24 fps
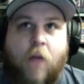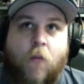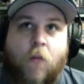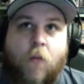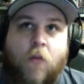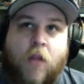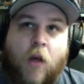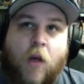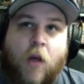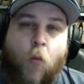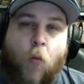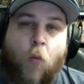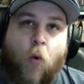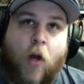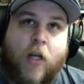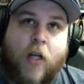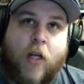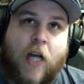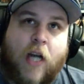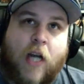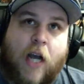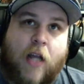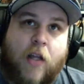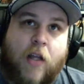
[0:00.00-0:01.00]
The one
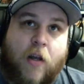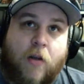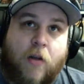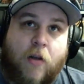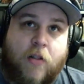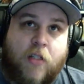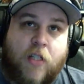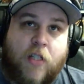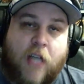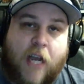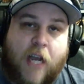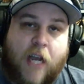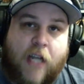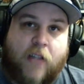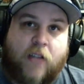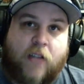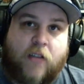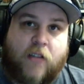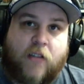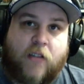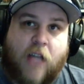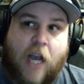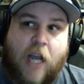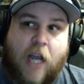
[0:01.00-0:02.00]
guy, the
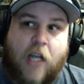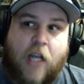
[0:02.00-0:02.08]
scientist guy,